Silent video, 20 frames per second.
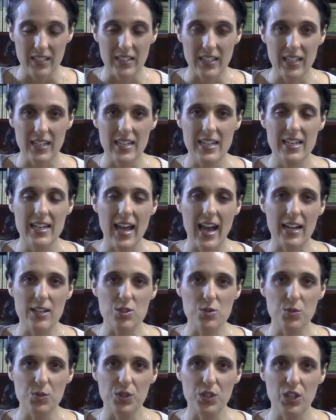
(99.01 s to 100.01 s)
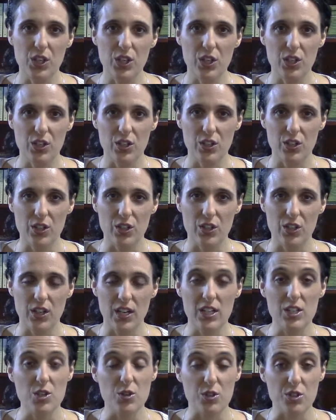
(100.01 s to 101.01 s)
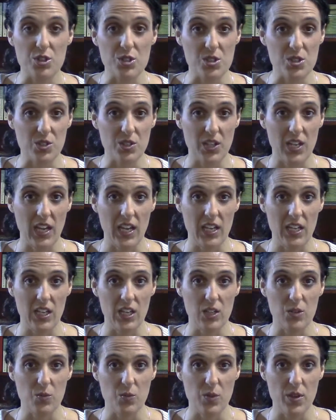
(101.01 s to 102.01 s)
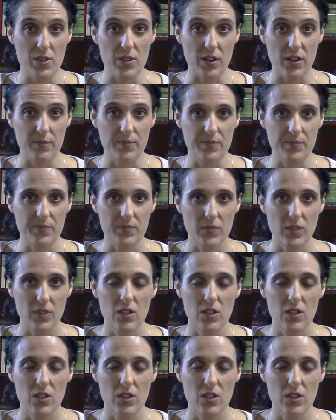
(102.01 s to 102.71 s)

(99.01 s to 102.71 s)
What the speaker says: that naturally occur in your circadian rhythm.